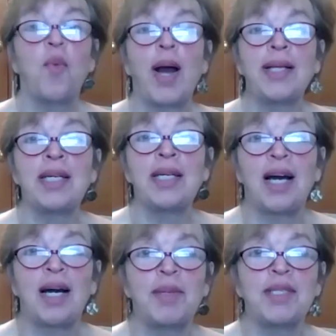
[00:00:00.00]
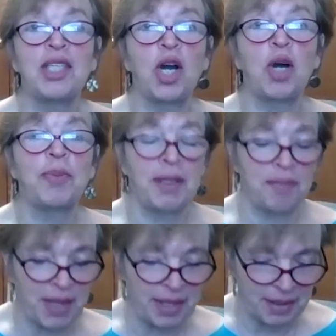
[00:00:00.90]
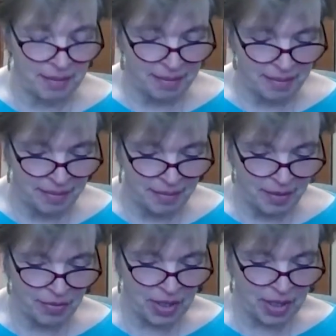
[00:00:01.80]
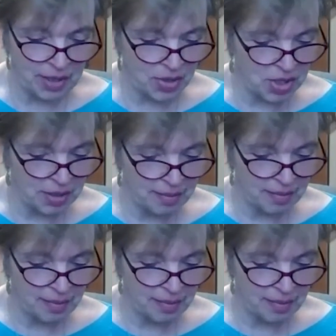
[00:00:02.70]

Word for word: One club is the opening bid. The East.